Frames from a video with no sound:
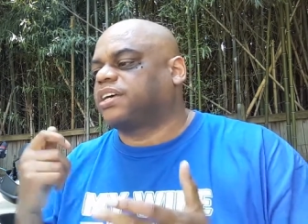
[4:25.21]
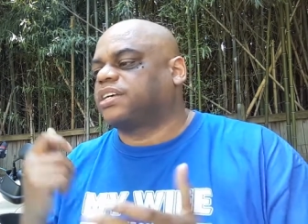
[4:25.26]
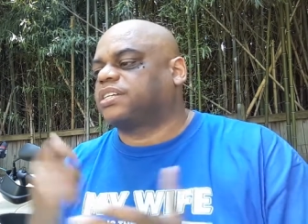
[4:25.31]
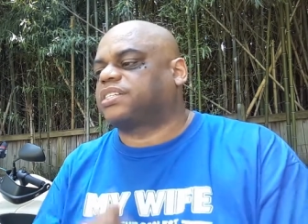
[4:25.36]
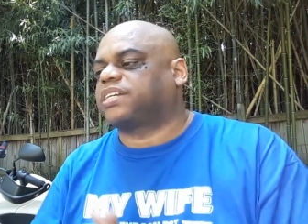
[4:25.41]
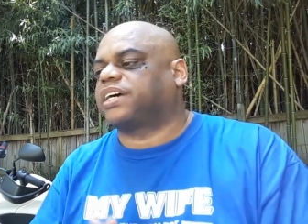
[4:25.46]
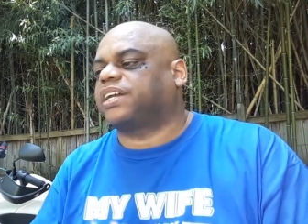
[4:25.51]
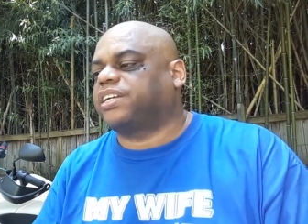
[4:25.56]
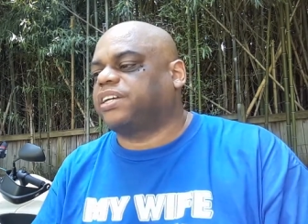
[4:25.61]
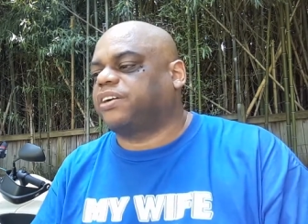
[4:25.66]

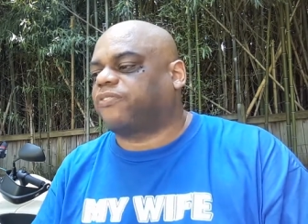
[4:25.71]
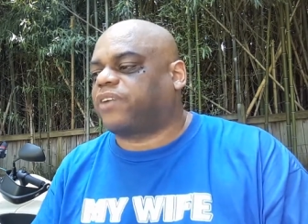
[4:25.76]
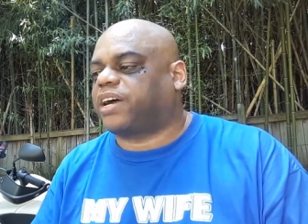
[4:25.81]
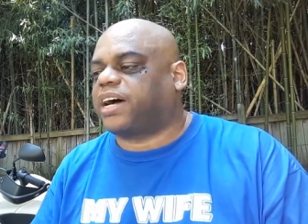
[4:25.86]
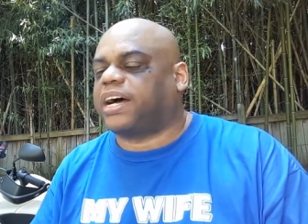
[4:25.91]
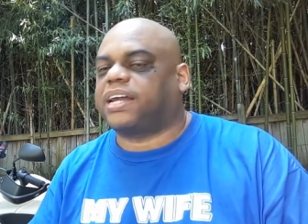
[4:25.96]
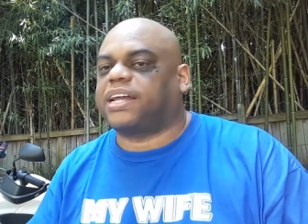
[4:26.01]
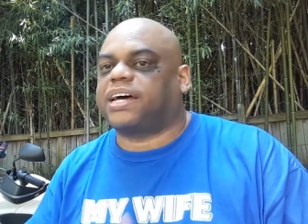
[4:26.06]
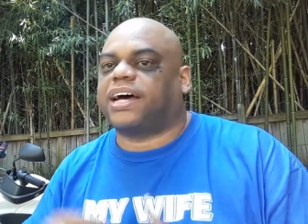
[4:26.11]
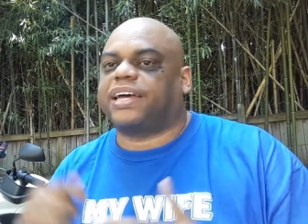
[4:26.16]
setting your
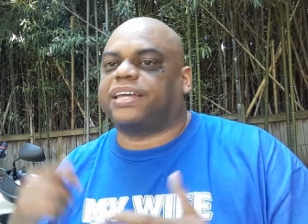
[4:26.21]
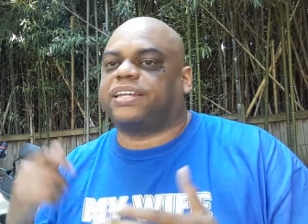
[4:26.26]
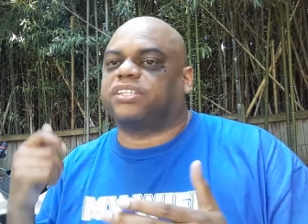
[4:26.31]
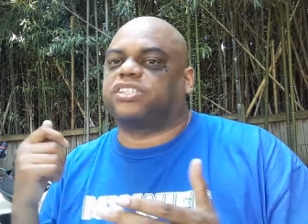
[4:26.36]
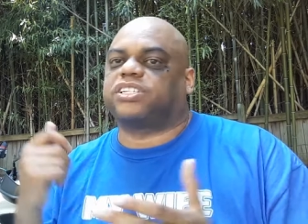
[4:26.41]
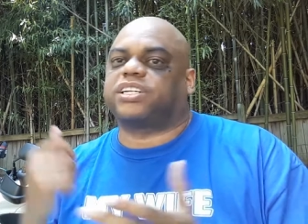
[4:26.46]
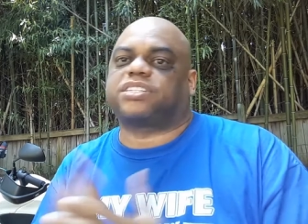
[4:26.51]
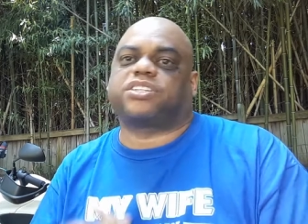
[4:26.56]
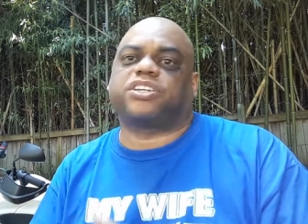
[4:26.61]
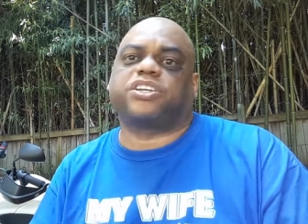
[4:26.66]
ride height,
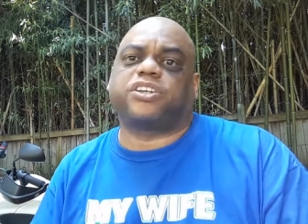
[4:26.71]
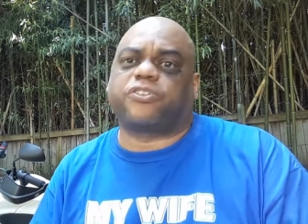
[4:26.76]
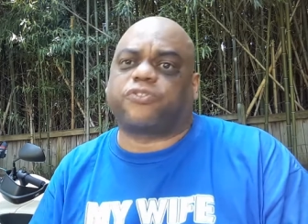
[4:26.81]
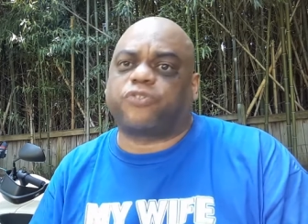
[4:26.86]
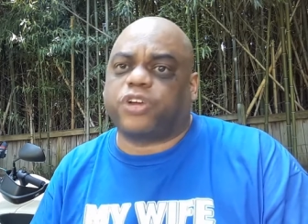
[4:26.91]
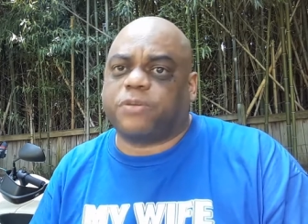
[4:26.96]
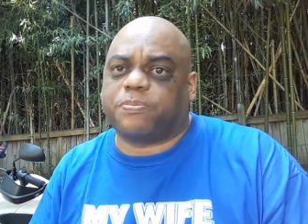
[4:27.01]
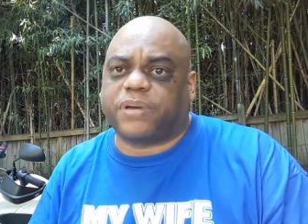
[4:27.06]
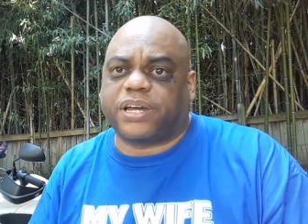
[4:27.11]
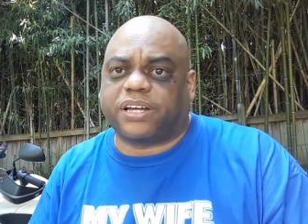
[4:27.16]
adjusting your
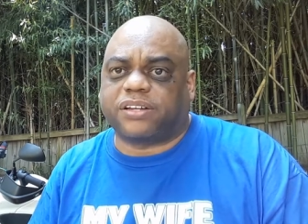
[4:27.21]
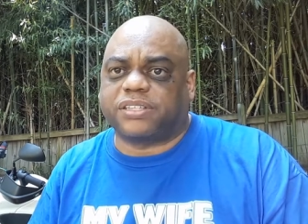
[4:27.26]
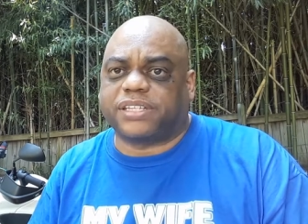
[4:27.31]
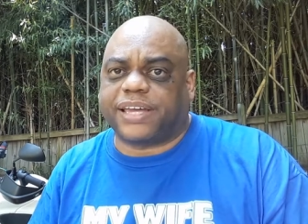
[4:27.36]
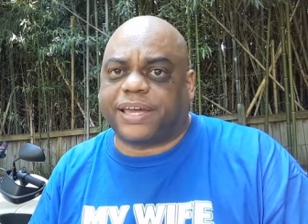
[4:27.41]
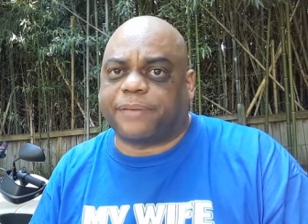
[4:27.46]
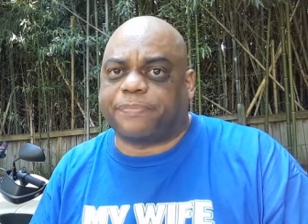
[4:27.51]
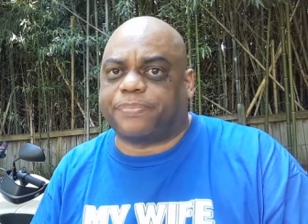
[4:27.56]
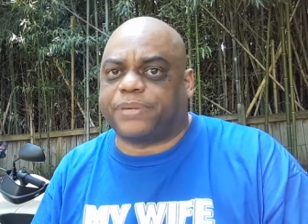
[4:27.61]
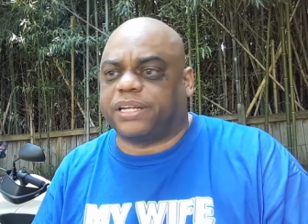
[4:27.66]
rebound
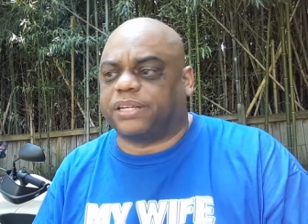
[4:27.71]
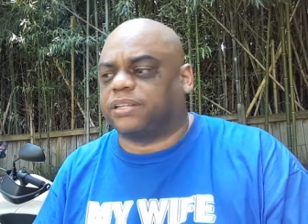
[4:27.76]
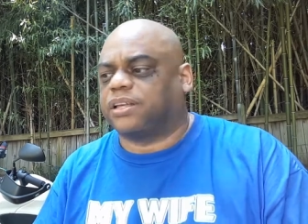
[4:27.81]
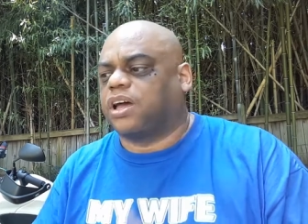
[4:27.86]
dampening.